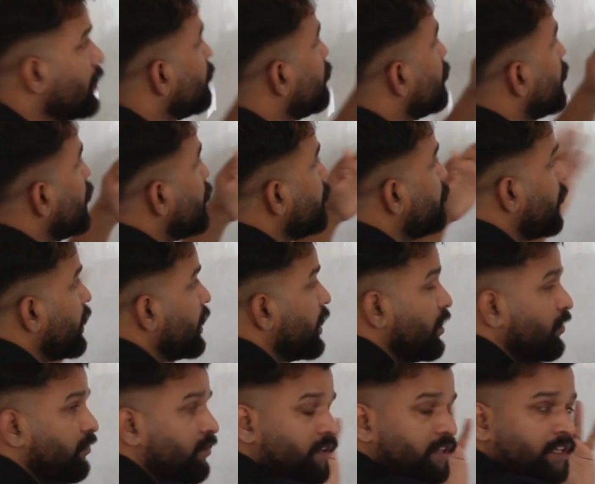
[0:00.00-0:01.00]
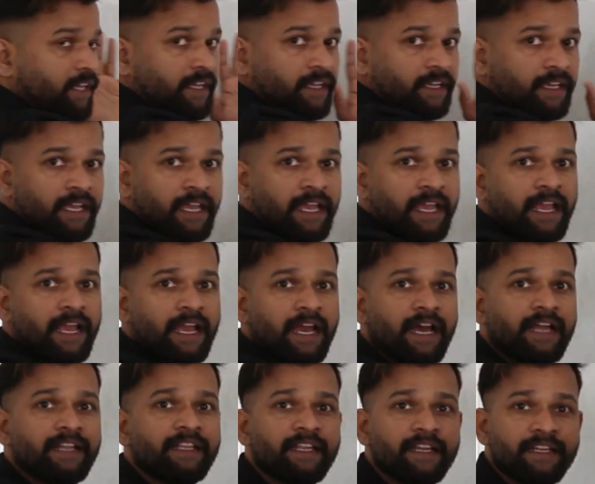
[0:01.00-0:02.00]
multiply everything,
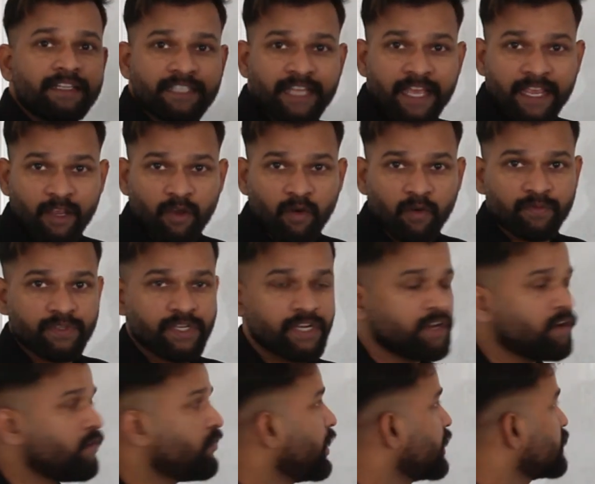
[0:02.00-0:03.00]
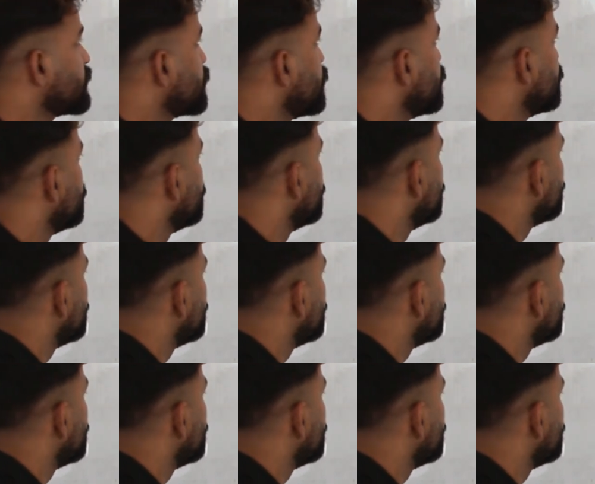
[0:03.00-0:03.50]
and then take coefficient of x cube.